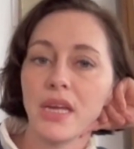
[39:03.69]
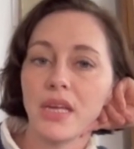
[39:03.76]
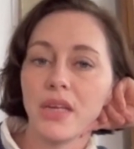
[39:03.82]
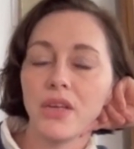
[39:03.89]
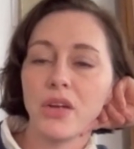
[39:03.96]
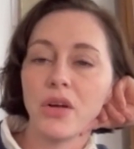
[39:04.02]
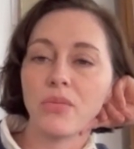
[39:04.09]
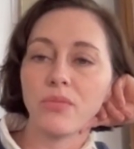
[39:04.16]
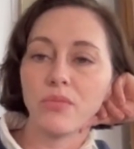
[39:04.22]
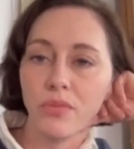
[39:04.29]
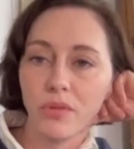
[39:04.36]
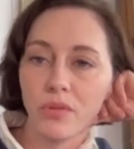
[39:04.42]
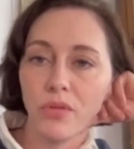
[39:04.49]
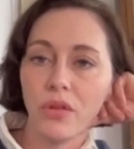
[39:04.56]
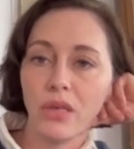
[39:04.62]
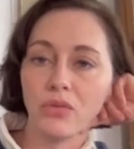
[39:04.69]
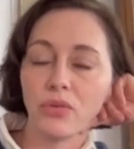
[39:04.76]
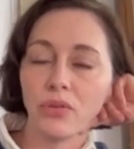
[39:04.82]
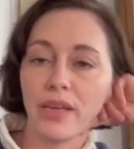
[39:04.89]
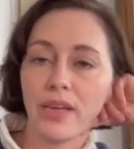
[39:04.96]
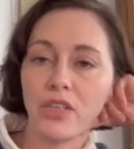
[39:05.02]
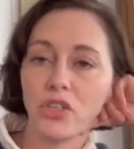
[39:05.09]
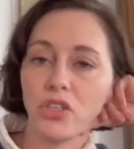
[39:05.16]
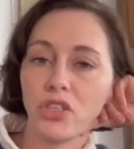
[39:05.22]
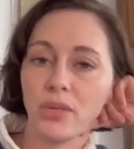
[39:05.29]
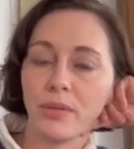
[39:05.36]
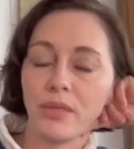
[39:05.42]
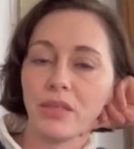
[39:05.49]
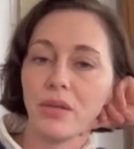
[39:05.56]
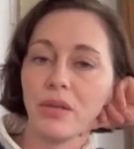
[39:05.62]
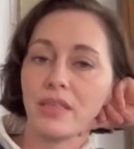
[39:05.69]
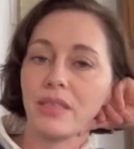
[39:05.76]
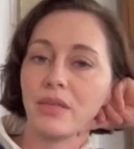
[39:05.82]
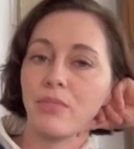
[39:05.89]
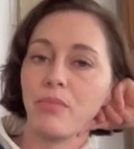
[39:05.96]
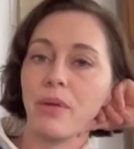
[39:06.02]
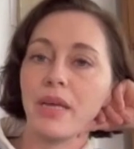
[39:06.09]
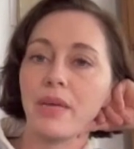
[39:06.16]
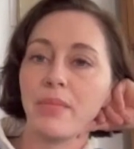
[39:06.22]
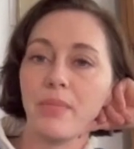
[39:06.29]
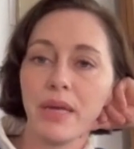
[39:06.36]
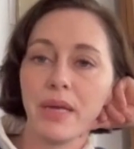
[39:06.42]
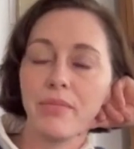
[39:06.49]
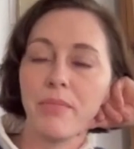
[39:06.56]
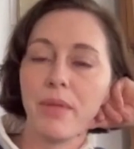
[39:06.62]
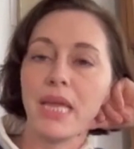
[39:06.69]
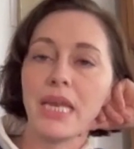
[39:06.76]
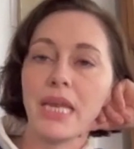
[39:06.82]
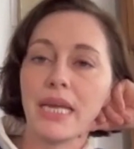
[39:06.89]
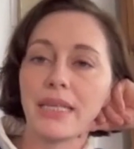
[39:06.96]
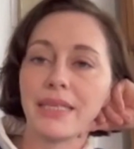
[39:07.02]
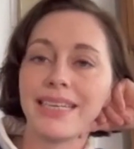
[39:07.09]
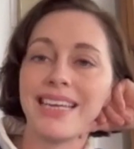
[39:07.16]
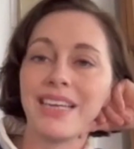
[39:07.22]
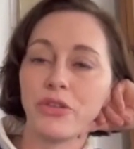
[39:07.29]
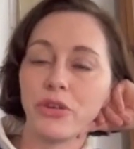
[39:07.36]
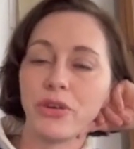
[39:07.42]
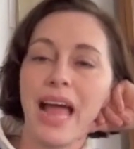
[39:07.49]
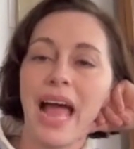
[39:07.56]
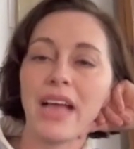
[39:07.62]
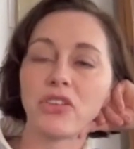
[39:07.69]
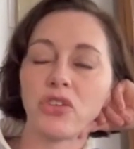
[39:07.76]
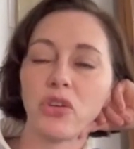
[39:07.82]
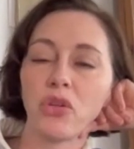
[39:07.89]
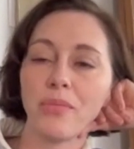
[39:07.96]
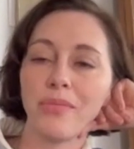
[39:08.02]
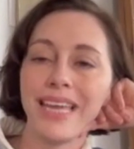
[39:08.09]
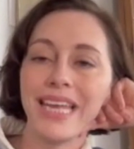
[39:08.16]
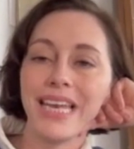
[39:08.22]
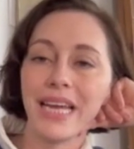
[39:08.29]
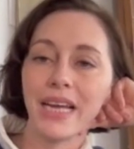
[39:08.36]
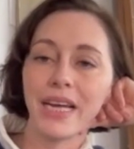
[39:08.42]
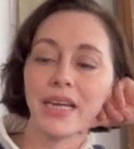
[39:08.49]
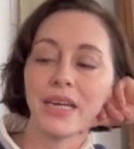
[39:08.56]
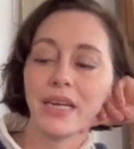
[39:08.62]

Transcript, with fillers: You know, these relationships, it's a, it's a big, big meeting. It's an international meeting.